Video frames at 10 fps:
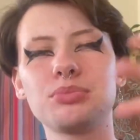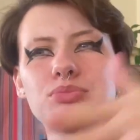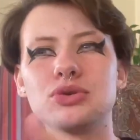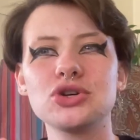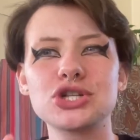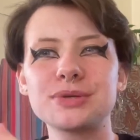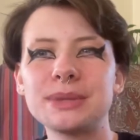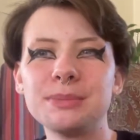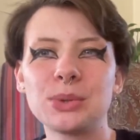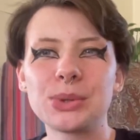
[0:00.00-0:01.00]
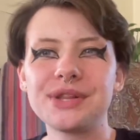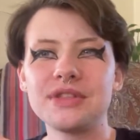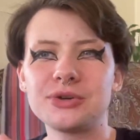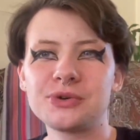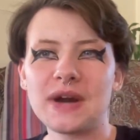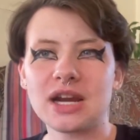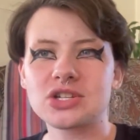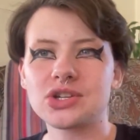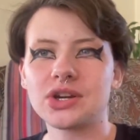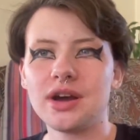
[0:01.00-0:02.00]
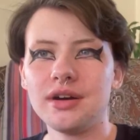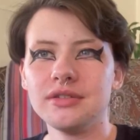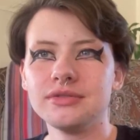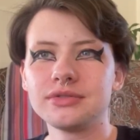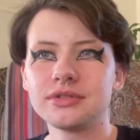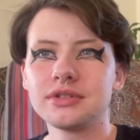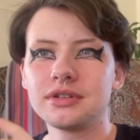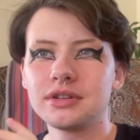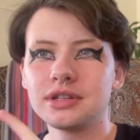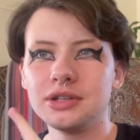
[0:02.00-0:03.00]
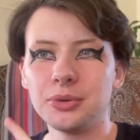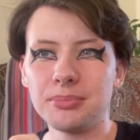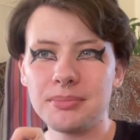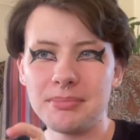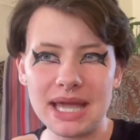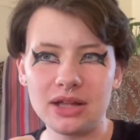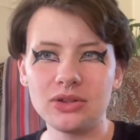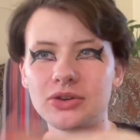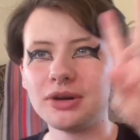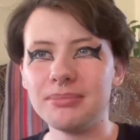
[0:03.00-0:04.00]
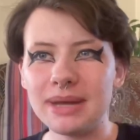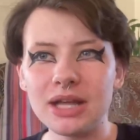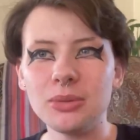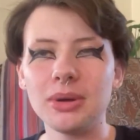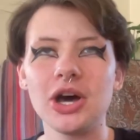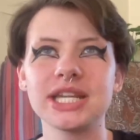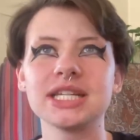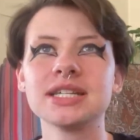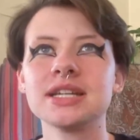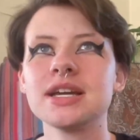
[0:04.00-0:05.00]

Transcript: push me more in the direction of you know, male or a male body.